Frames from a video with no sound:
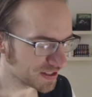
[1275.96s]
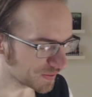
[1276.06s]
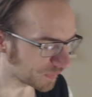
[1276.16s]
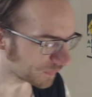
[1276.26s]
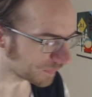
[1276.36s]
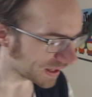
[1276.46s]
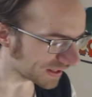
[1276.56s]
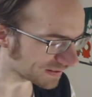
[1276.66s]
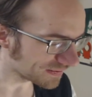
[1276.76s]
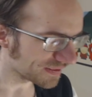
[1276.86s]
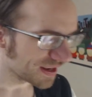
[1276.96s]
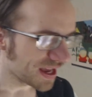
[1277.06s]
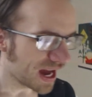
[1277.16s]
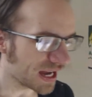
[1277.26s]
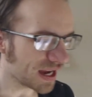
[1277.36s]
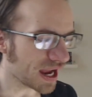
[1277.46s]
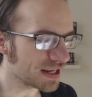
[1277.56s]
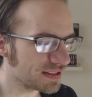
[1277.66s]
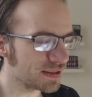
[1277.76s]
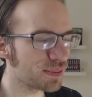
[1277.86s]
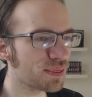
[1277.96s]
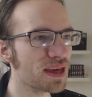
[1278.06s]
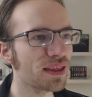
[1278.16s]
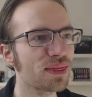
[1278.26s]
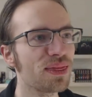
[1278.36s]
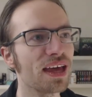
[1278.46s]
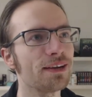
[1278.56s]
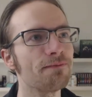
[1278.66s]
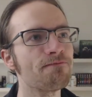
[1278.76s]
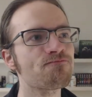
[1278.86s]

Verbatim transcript: you know. And I I did think that,